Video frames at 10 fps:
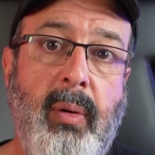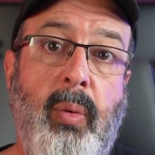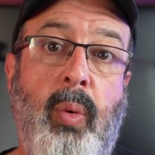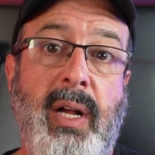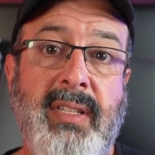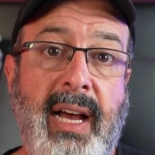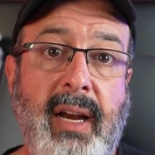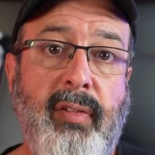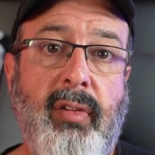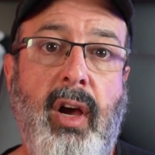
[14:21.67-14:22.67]
What's
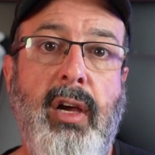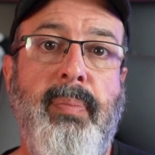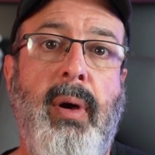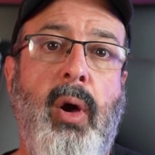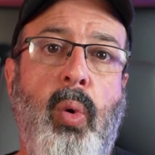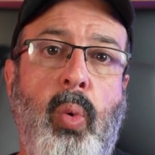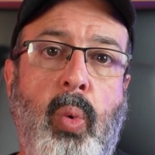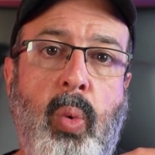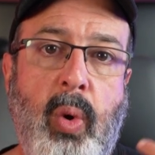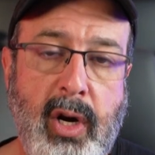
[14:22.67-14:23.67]
out of scope?
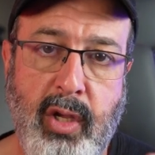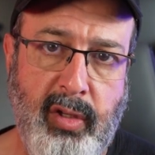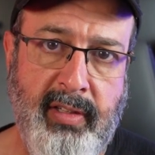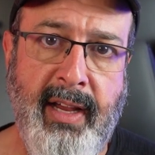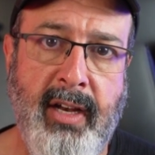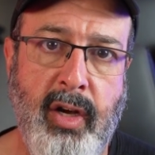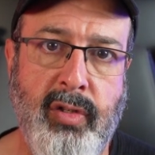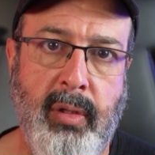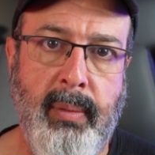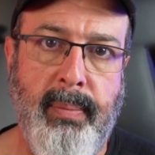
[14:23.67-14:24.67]
What do you say no
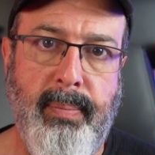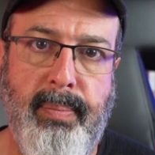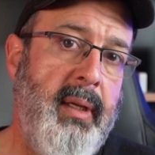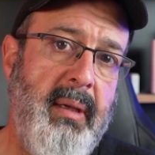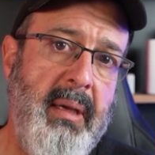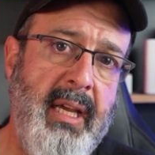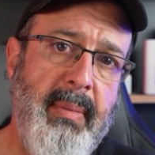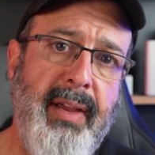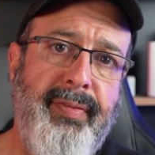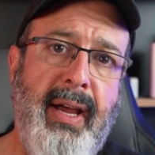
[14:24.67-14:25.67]
to? In
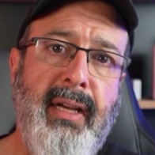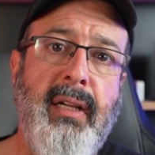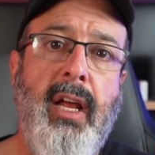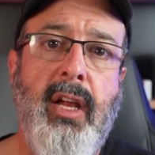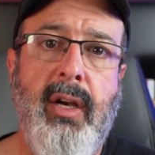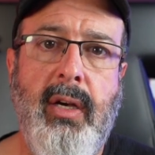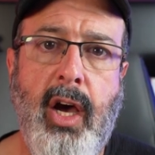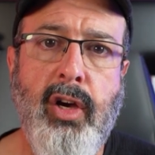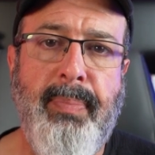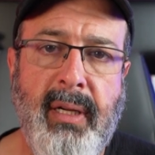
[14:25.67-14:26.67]
my file,
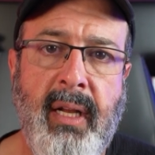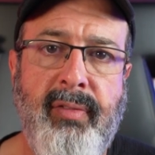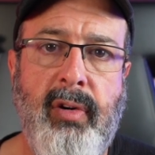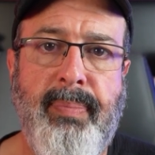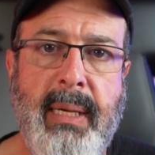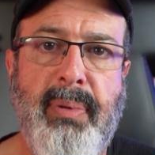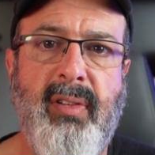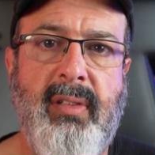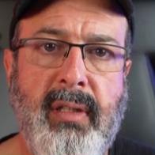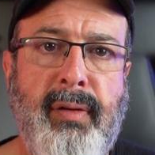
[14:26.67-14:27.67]
no building for people
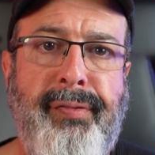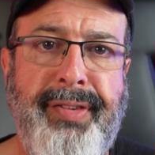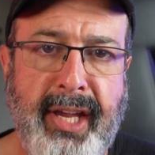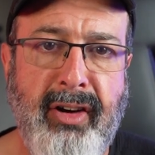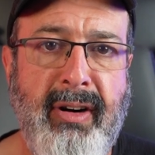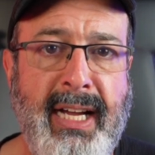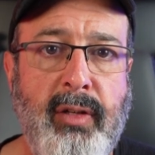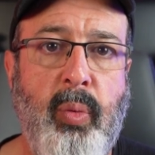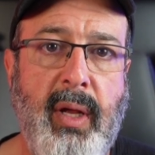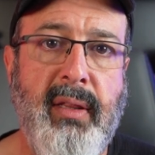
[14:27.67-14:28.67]
still figuring
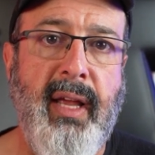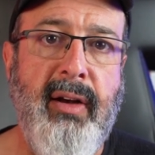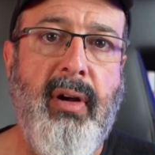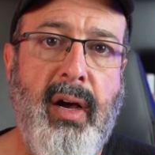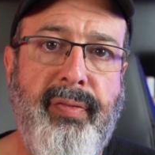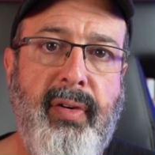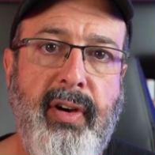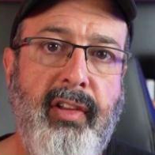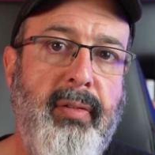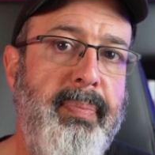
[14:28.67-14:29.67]
out what their offer
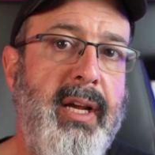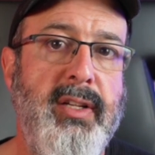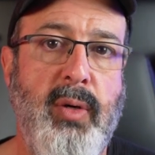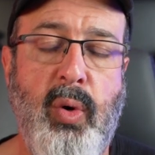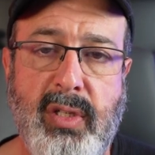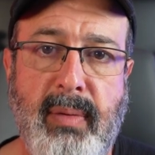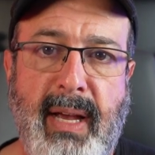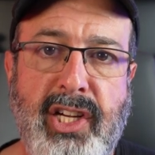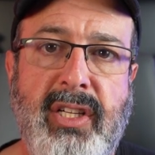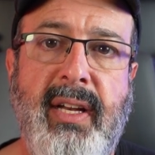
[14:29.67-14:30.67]
is, because
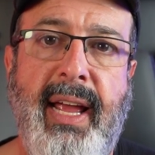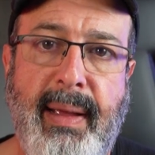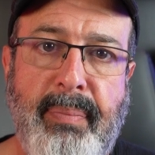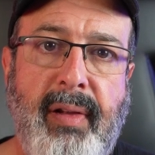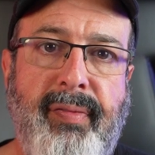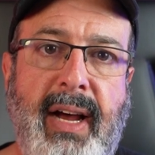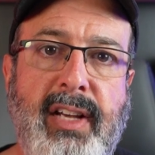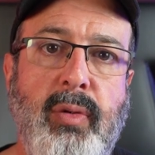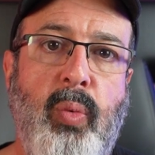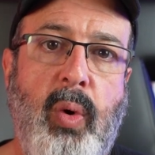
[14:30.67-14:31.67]
automation
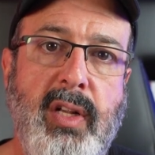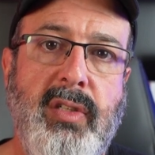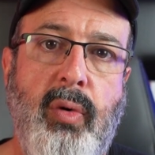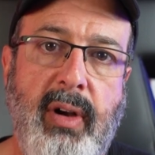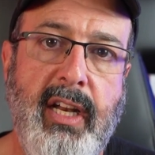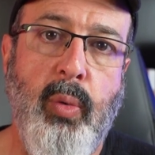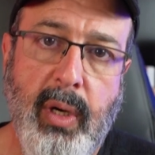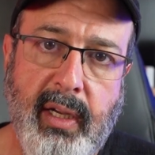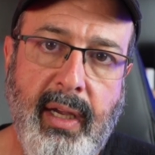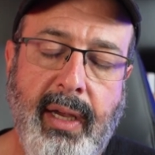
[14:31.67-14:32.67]
amplifies what's already
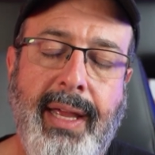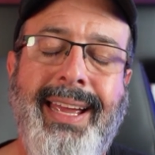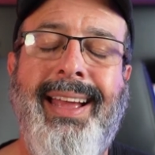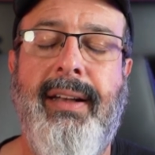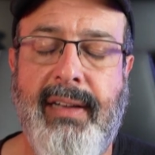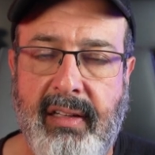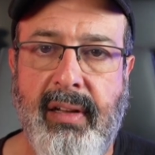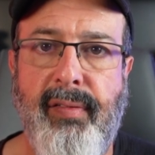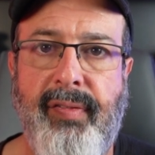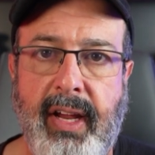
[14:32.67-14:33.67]
working. It
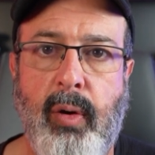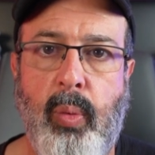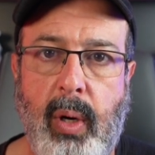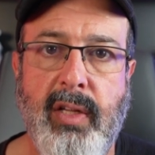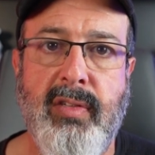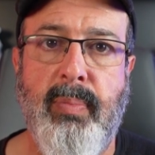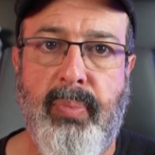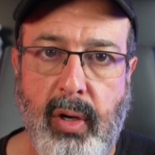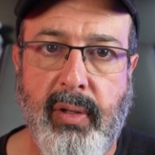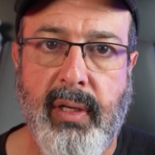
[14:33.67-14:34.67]
doesn't fix what's
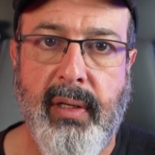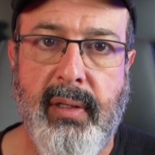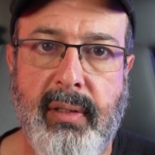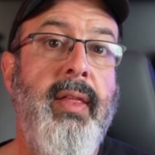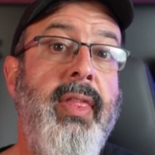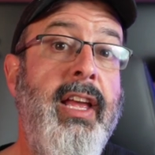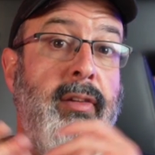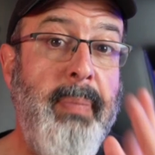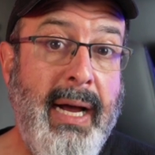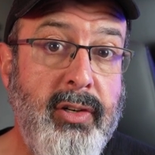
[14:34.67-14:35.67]
broken.
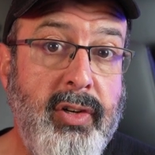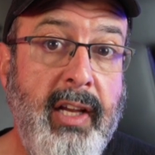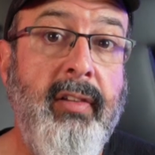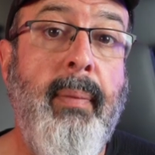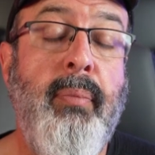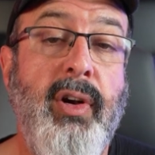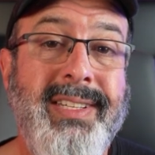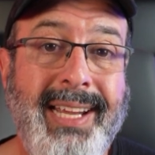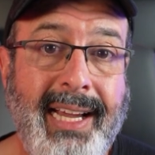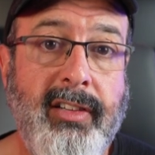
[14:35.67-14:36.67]
These boundaries
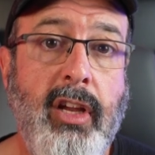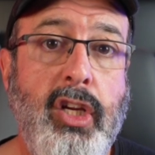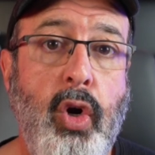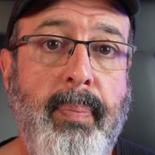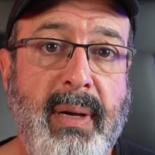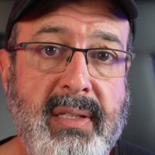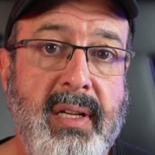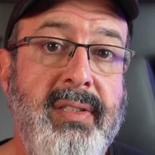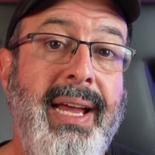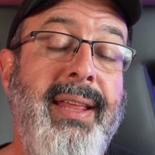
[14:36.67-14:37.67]
protect your
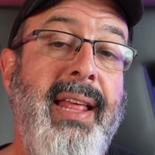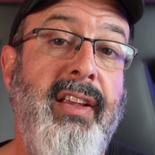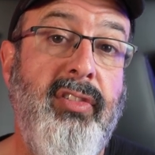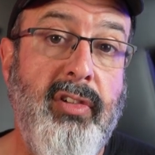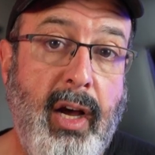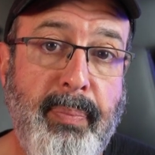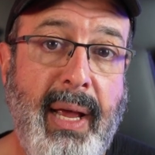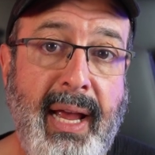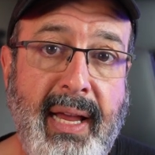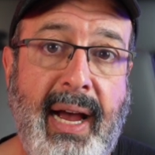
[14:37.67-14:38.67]
business and they stop
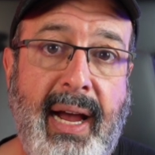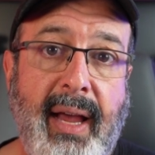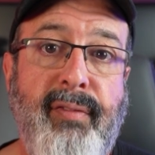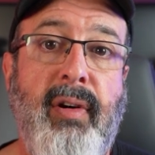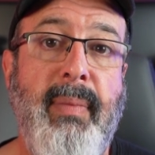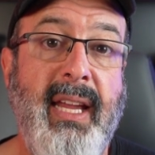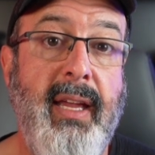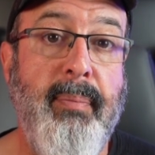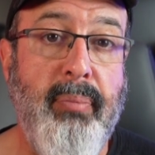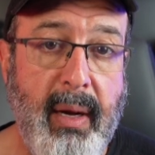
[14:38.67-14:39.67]
AI from
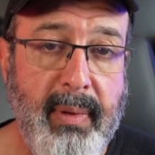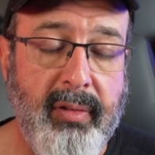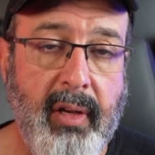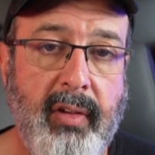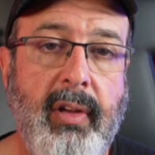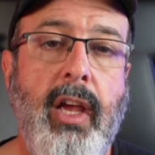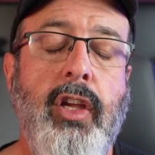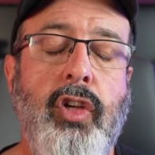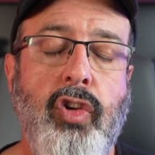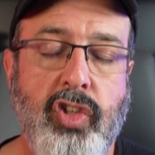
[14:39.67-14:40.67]
making promises
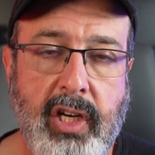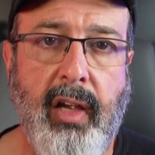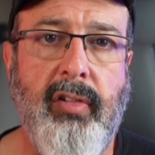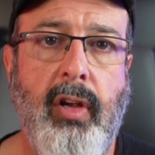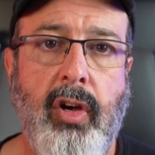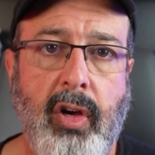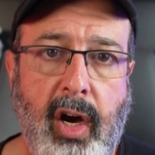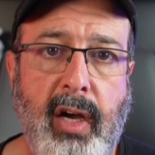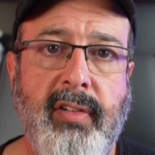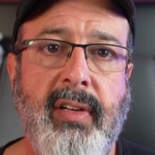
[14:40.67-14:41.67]
you just
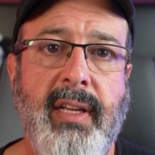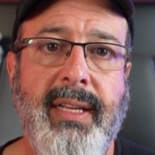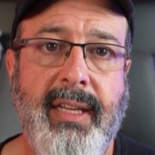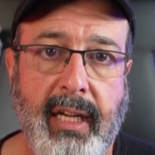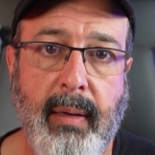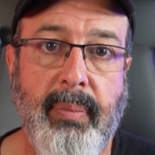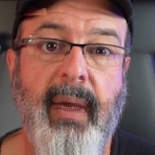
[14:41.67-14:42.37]
can't keep.